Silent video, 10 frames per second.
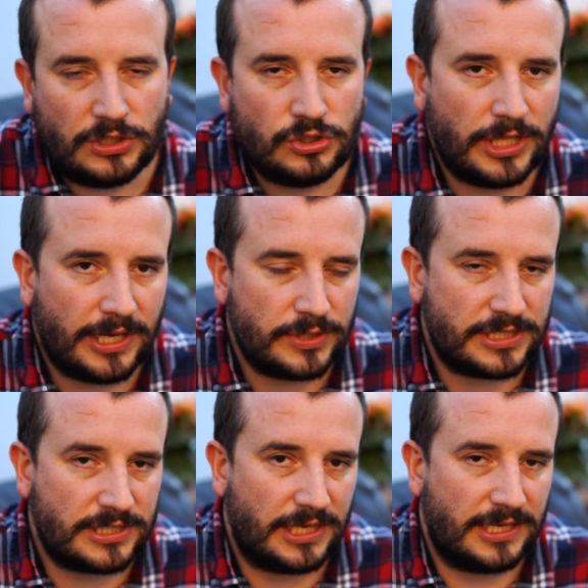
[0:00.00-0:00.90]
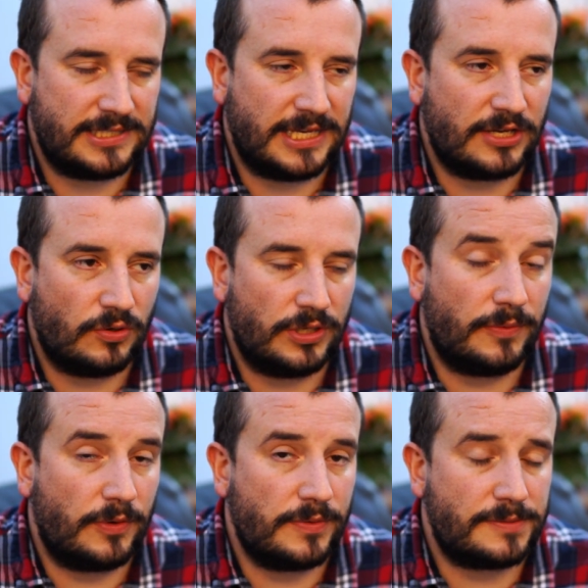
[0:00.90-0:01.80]
So that was a take on the
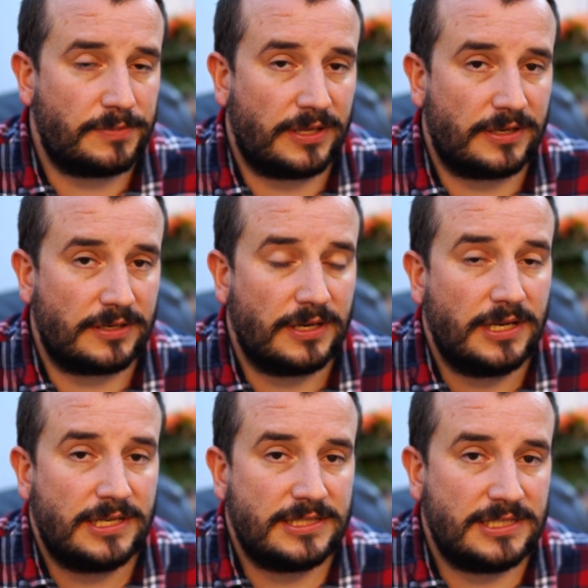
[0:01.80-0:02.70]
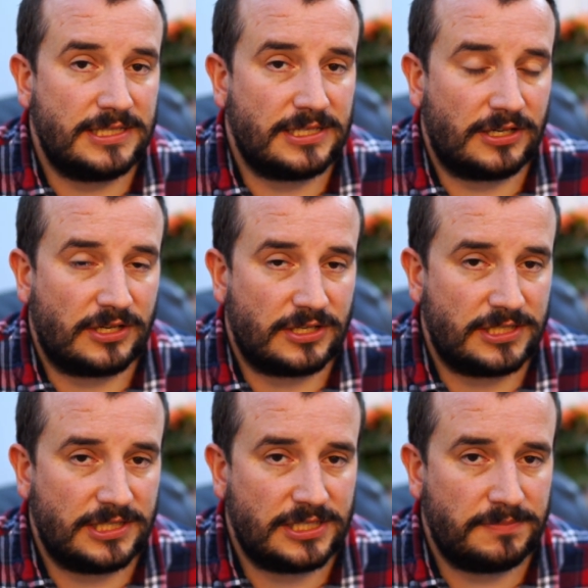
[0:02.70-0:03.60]
Williams Brother Caesar
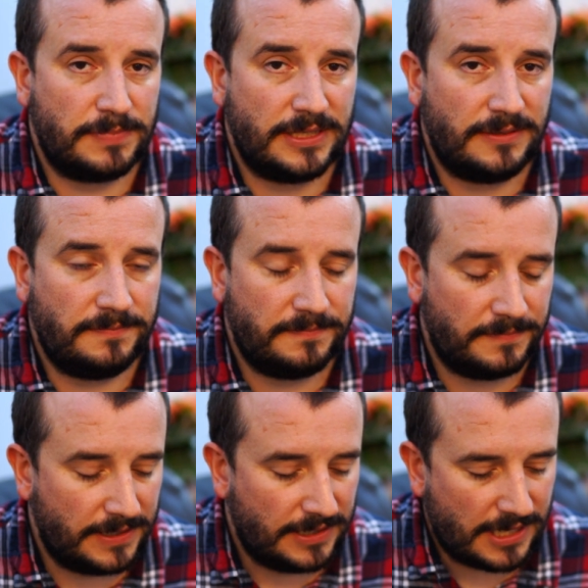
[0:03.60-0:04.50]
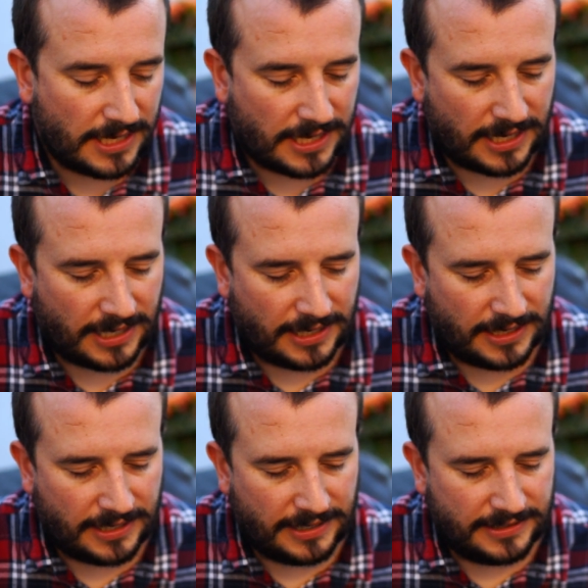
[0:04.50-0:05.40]
Augustus beer,
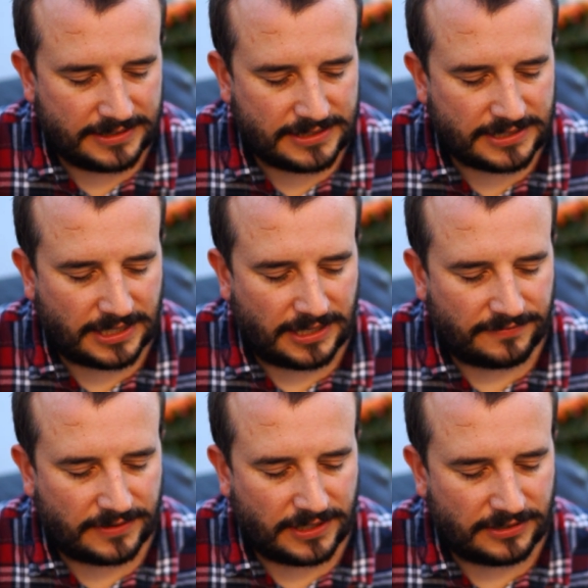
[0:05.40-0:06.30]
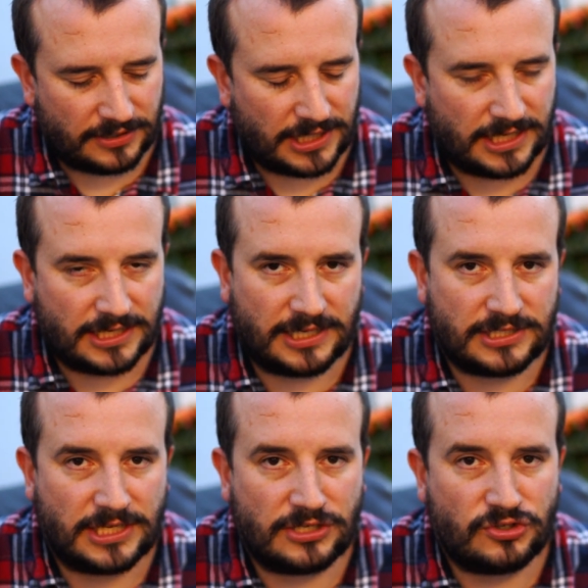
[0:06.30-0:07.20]
and I've kind of done that a
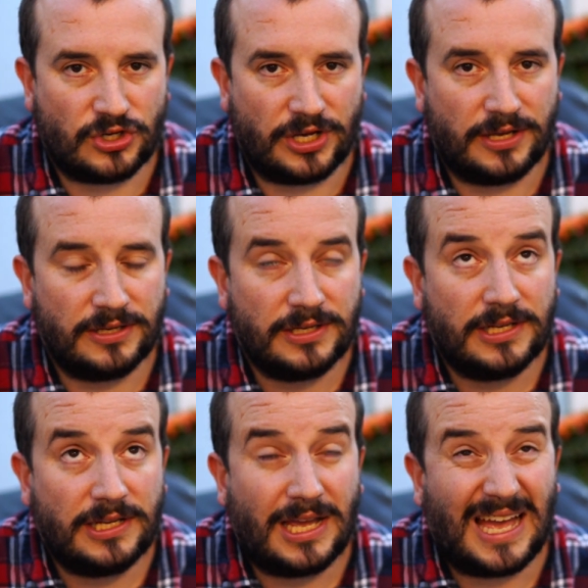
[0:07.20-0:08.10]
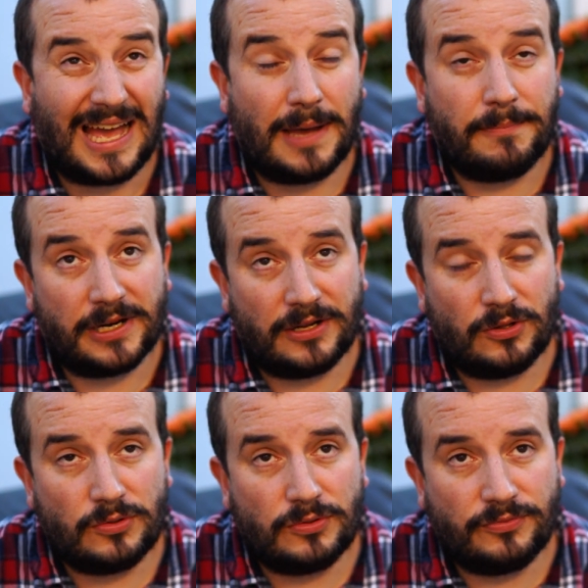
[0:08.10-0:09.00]
Citra
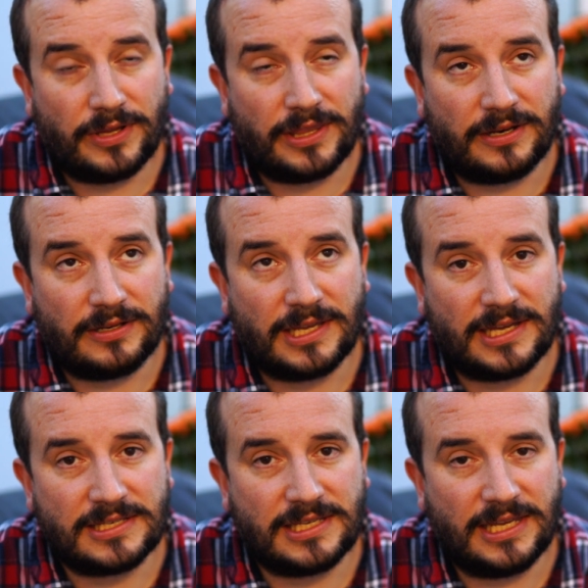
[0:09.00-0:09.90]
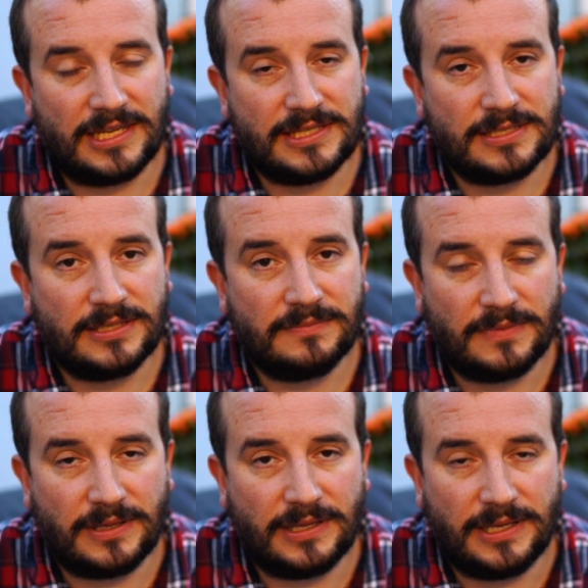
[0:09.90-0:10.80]
Amarillo rather than Cascade,
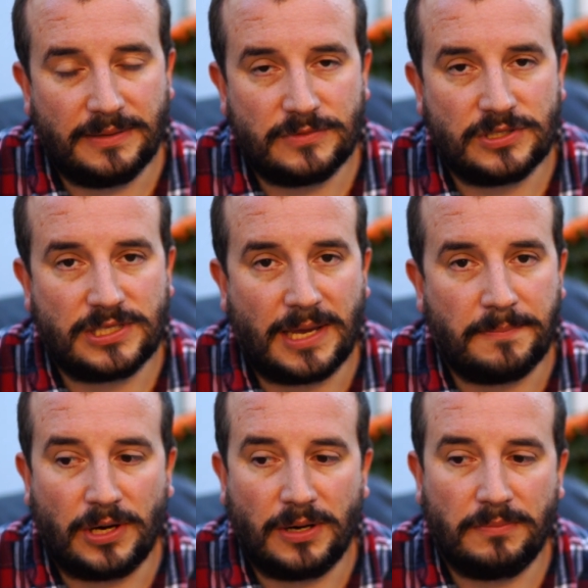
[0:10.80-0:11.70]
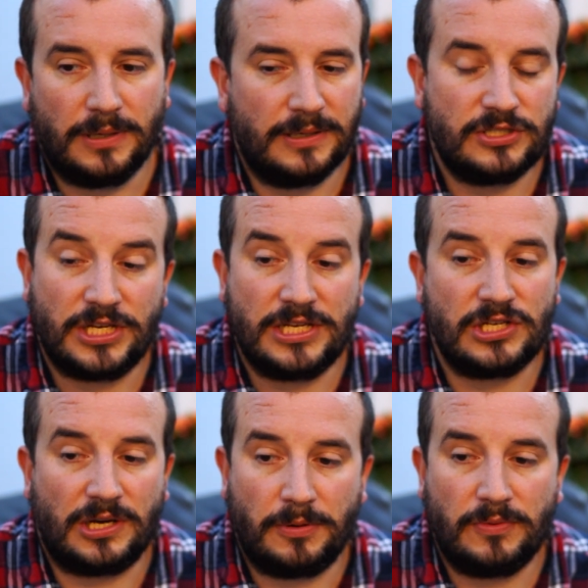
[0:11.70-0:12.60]
just to amp it up, change it
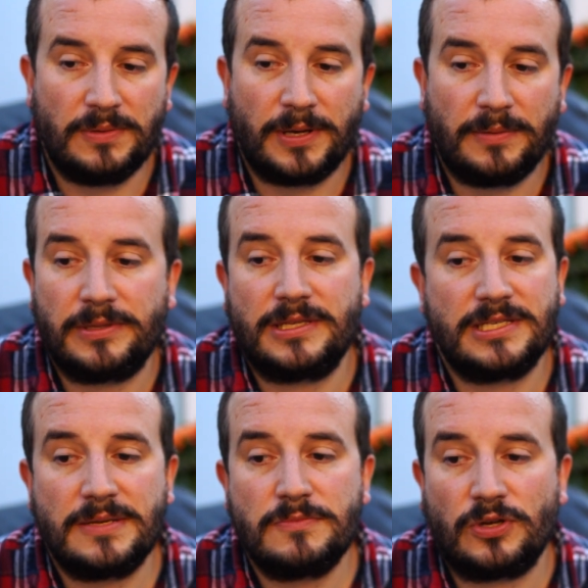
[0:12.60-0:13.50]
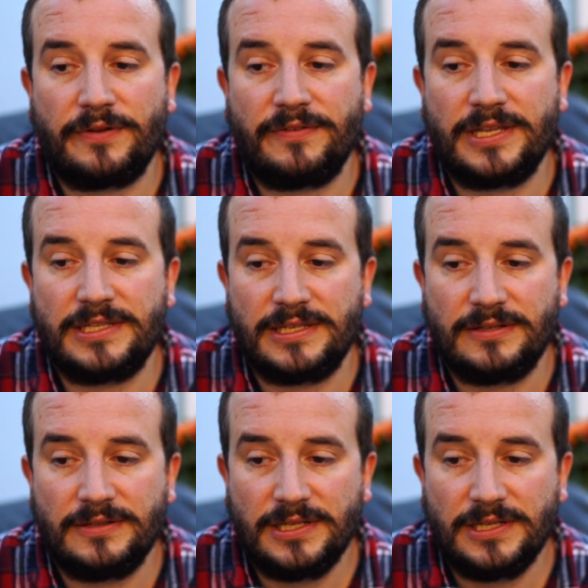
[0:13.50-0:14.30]
up a wee bit, but the same sort of idea,